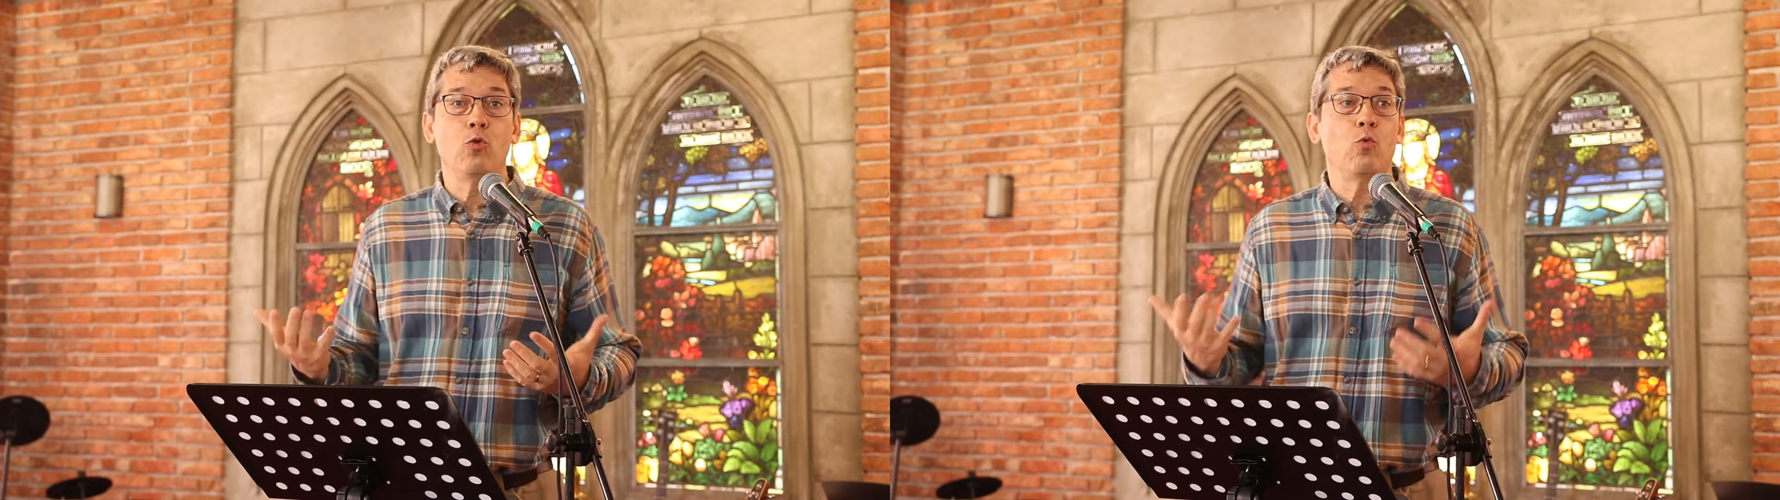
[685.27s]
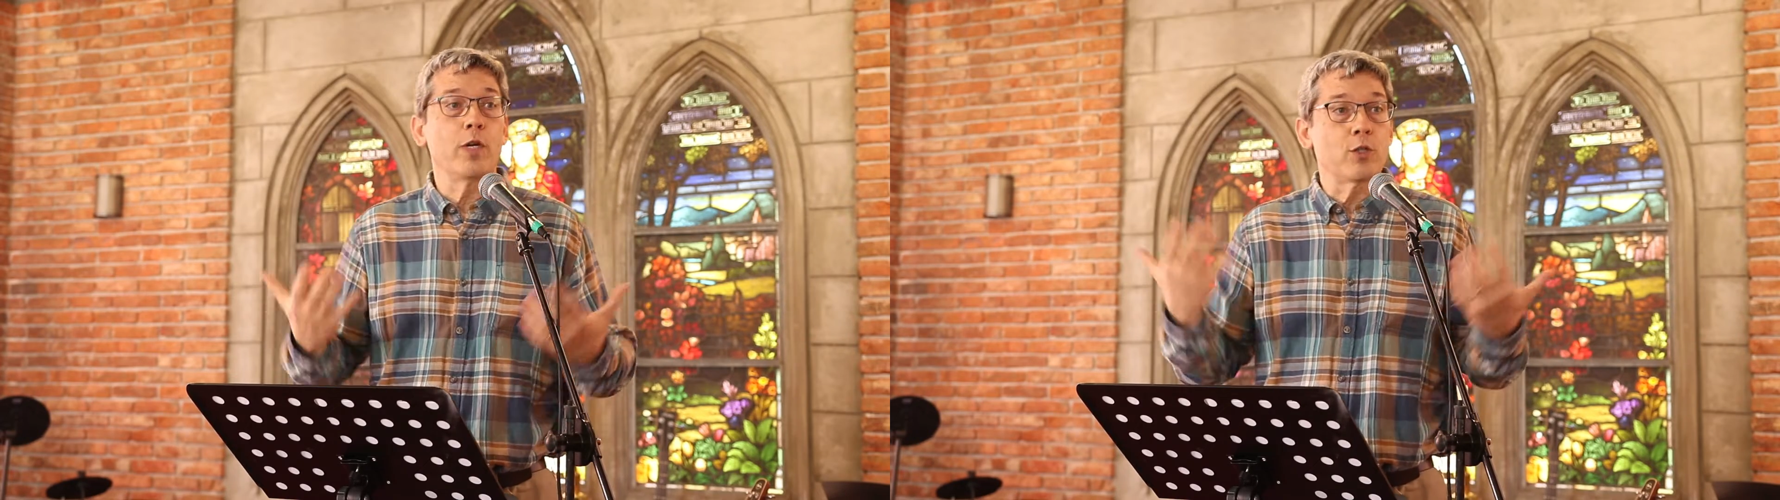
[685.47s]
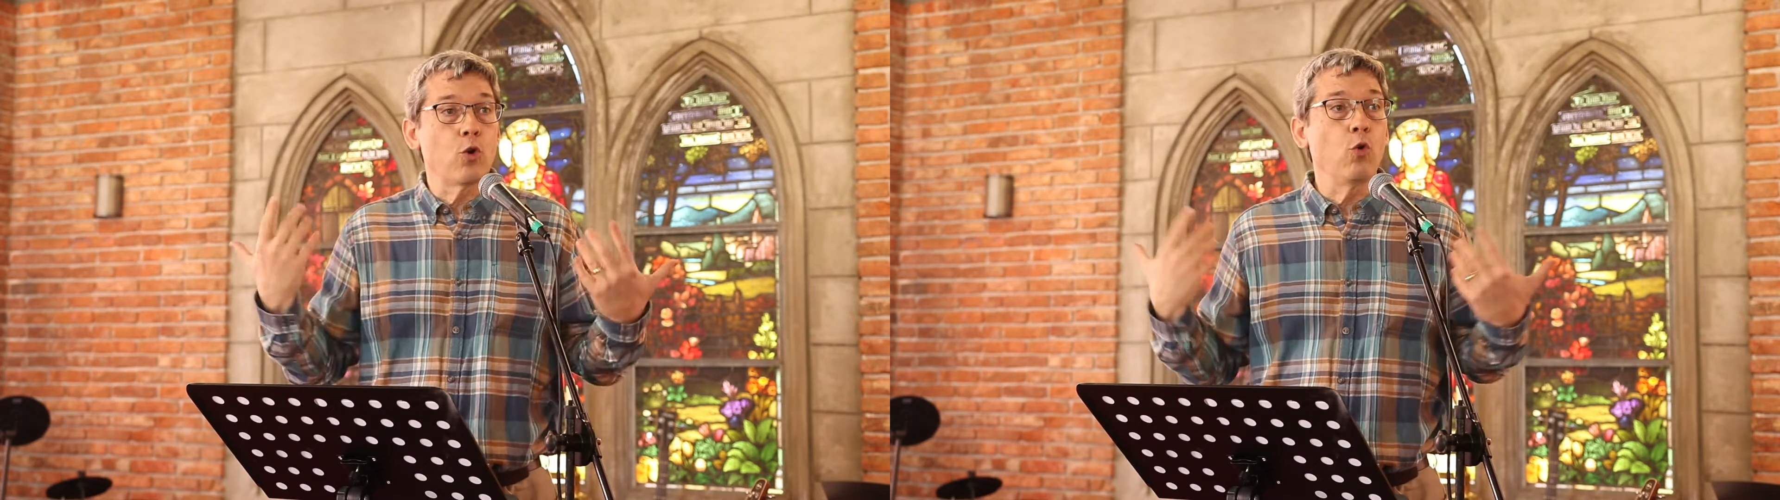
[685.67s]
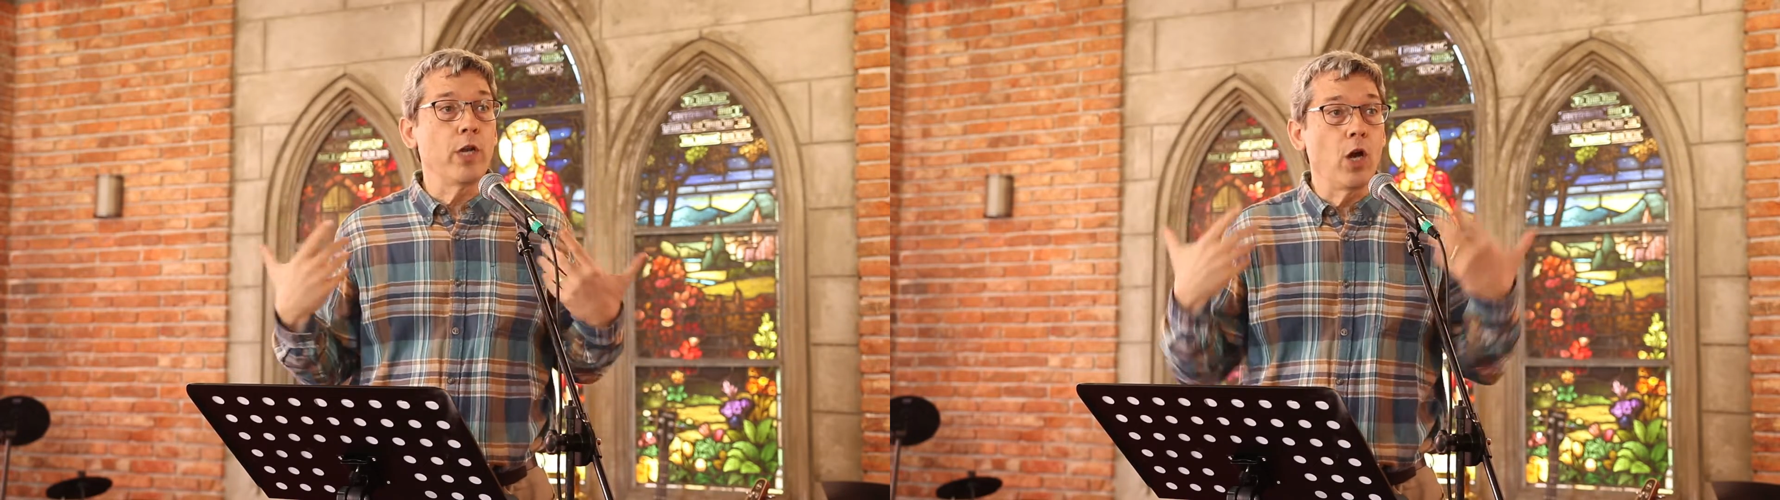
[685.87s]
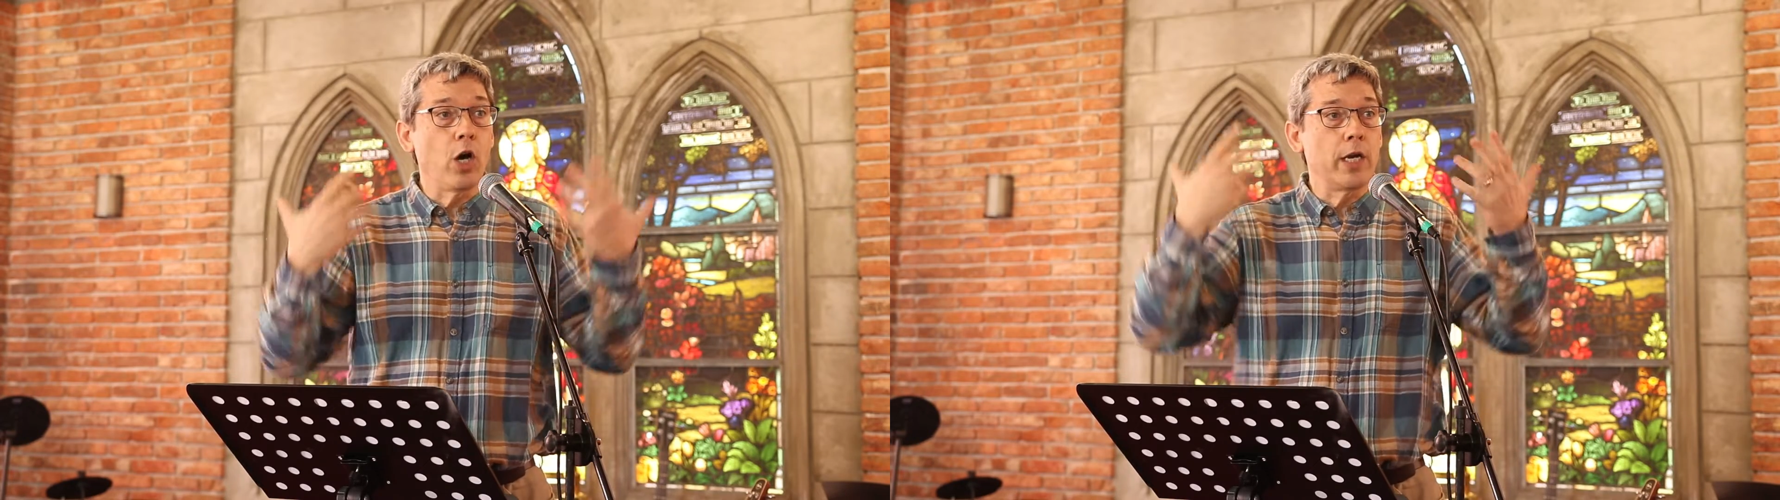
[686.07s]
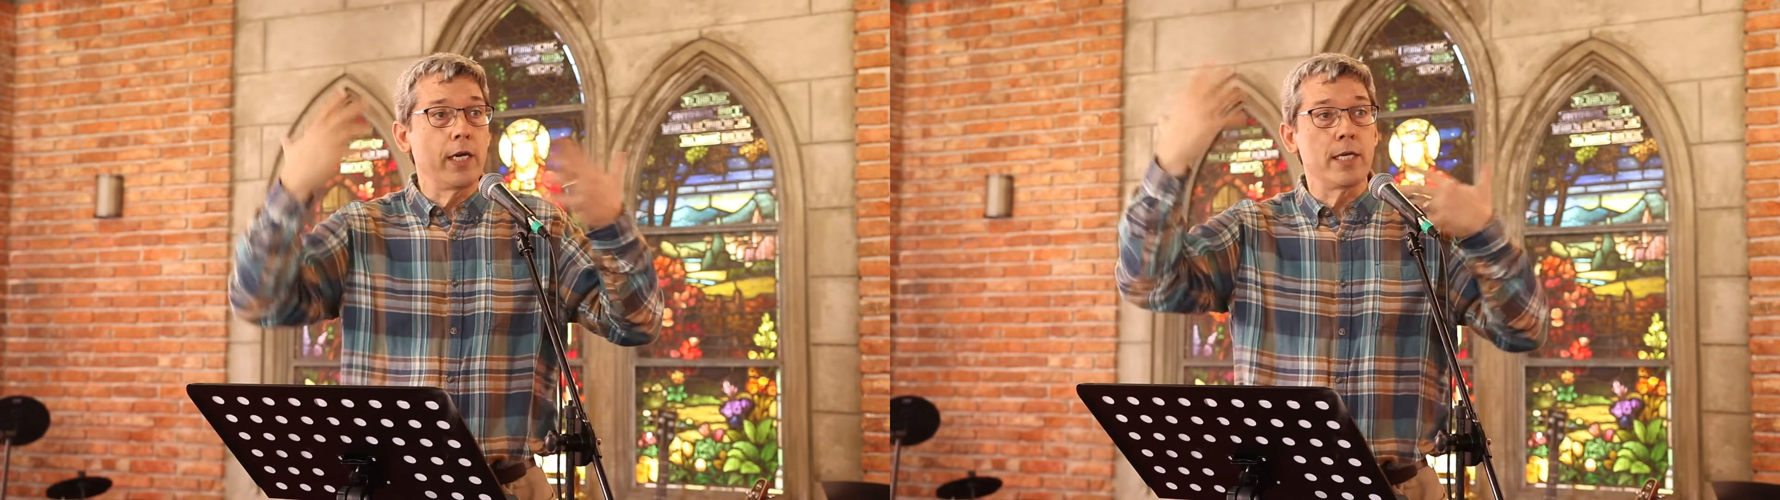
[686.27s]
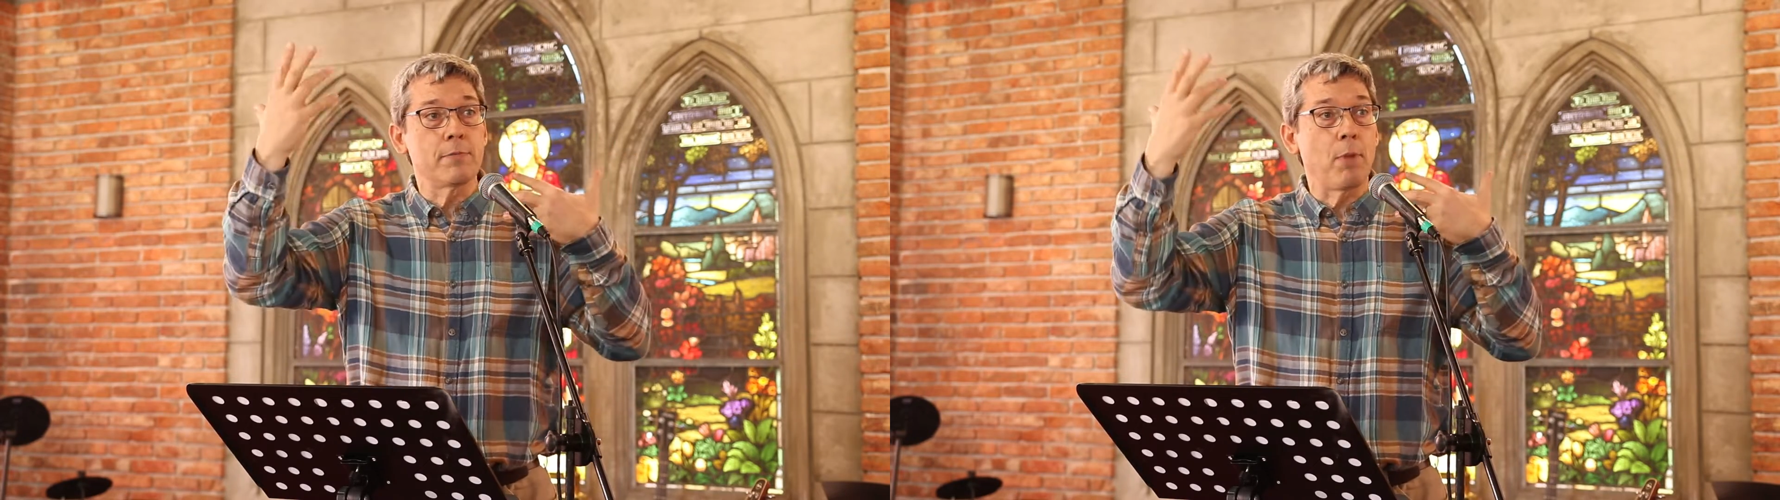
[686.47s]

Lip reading: what's going on in his